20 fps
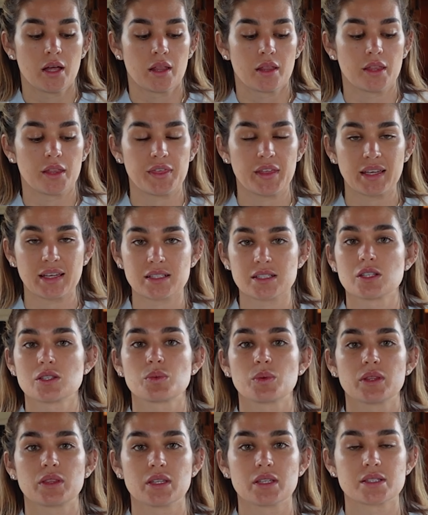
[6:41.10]
the thing is is
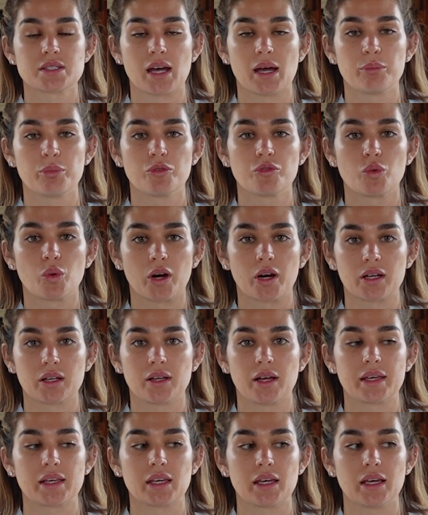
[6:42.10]
with this type of work
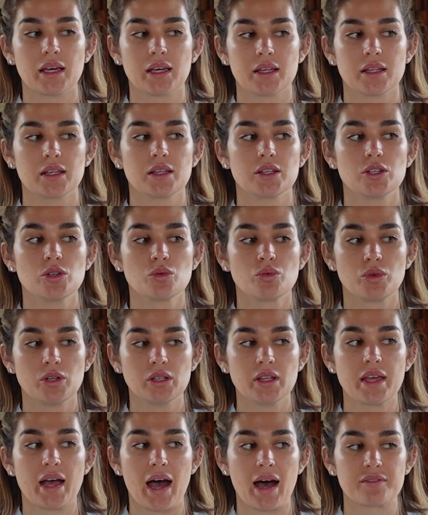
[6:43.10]
like it, you
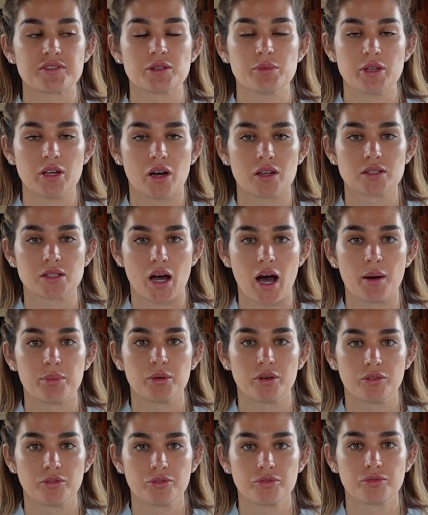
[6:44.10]
really have to be on top
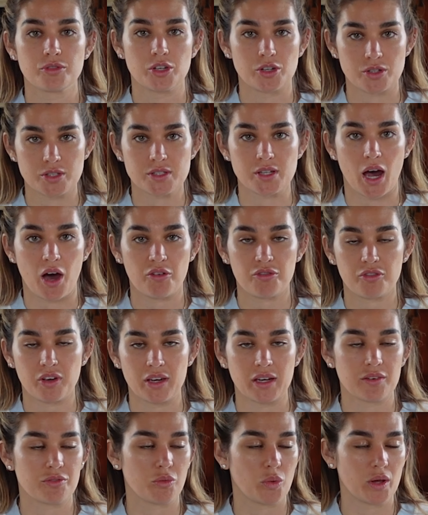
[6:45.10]
of your stuff
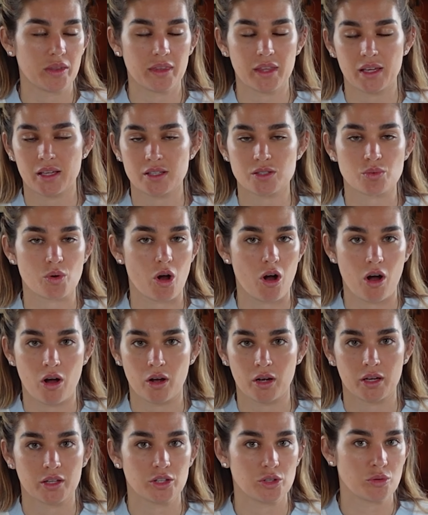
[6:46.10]
and if one thing is
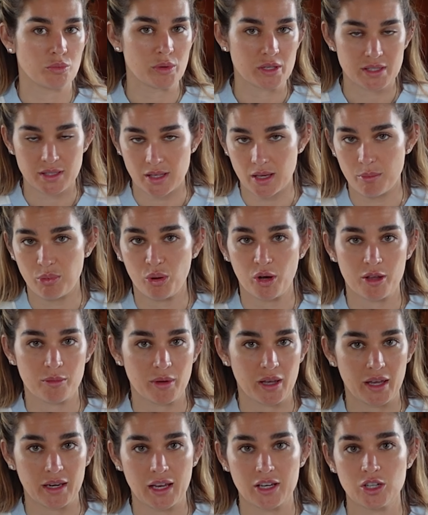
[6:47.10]
wrong you miss the
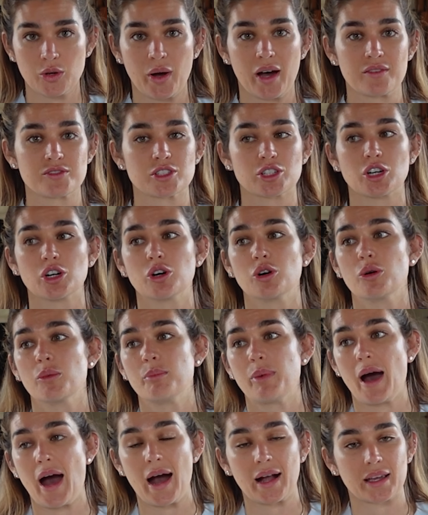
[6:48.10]
appointment and you have to go
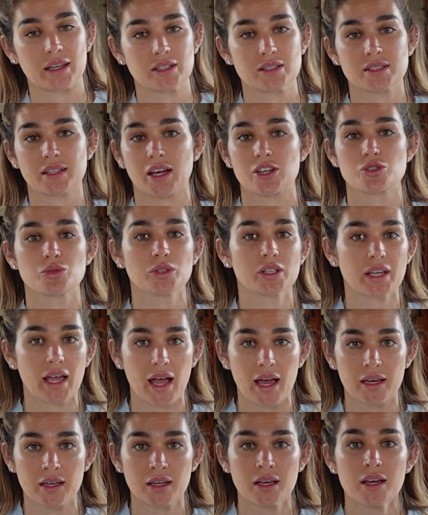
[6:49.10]
back and schedule
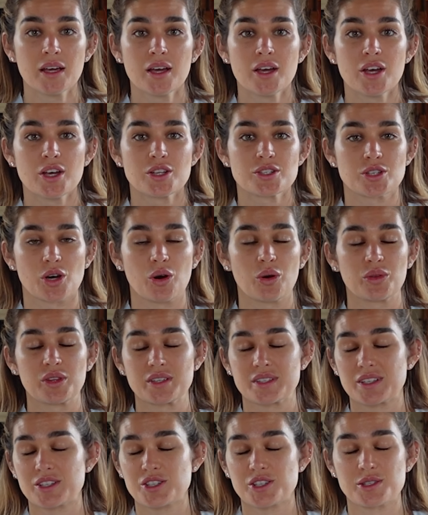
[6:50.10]
again so
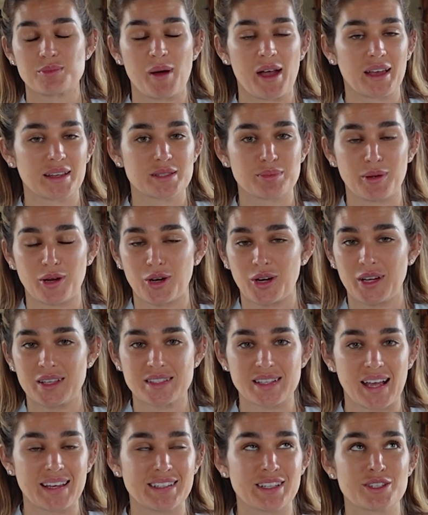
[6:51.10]
this is just my
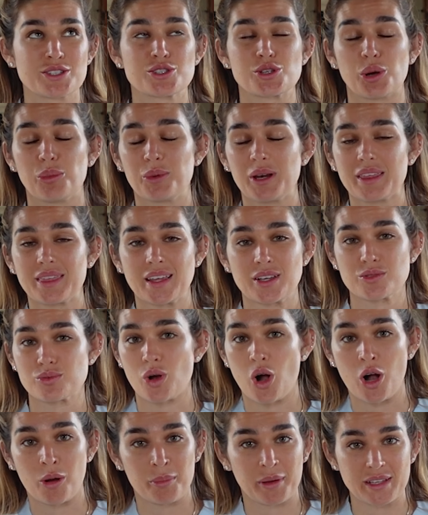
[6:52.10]
experience i did so many things
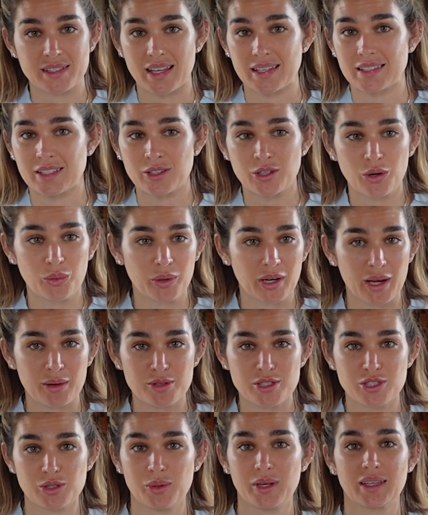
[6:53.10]
wrong because i didn't know what i
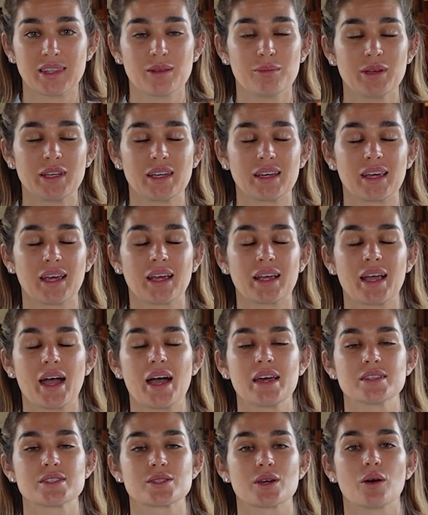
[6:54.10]
was doing in the beginning
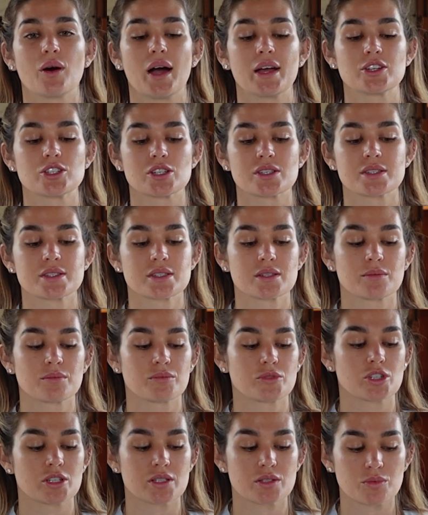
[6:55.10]
and so i just
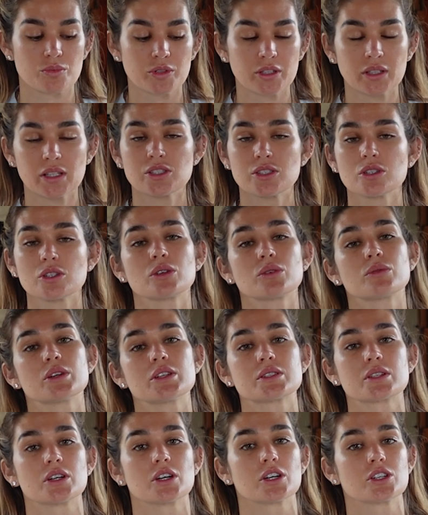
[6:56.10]
just really do your
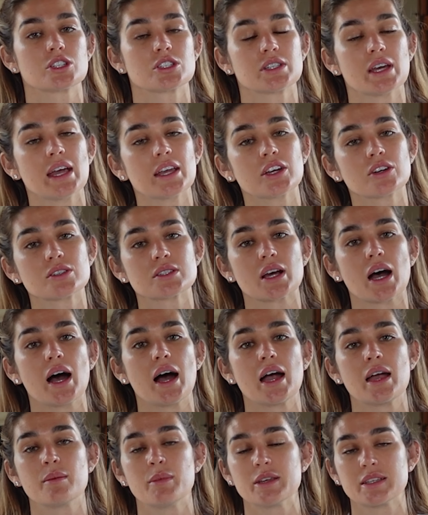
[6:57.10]
research take your
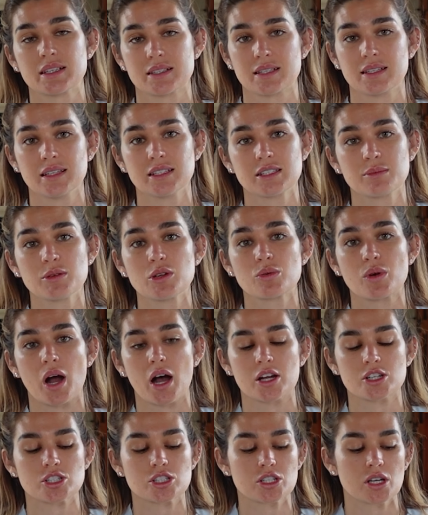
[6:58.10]
time it doesn't need to be
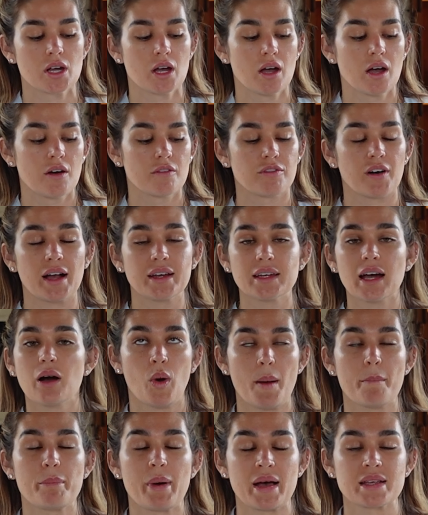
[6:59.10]
rushed find out
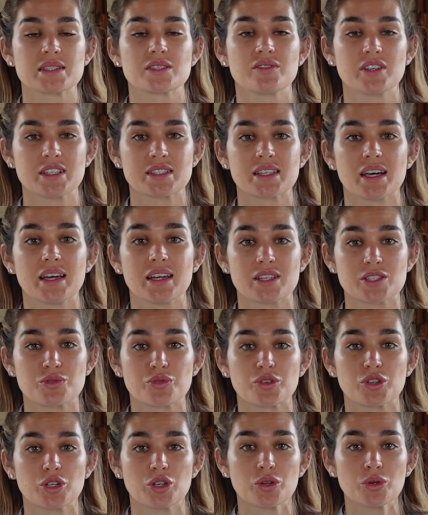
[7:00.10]
what best visa is
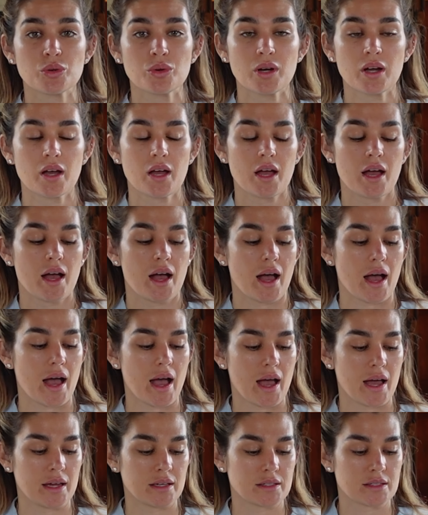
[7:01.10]
for you
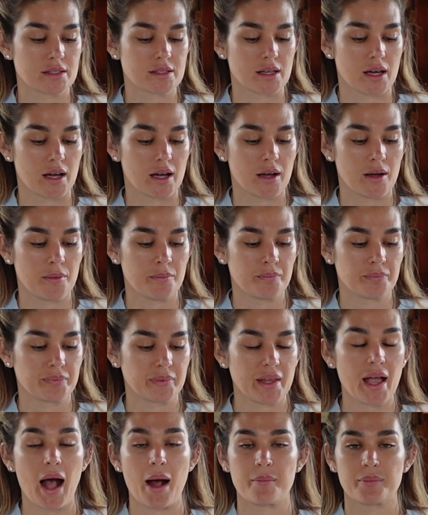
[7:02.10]
and um,
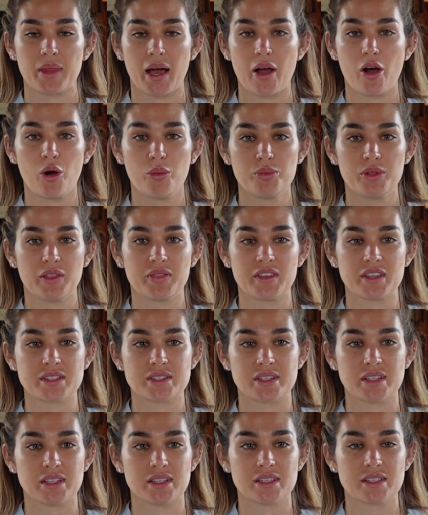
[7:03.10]
yeah i hope that
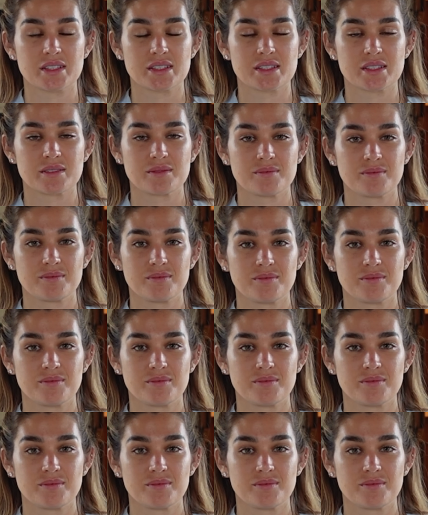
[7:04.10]
this is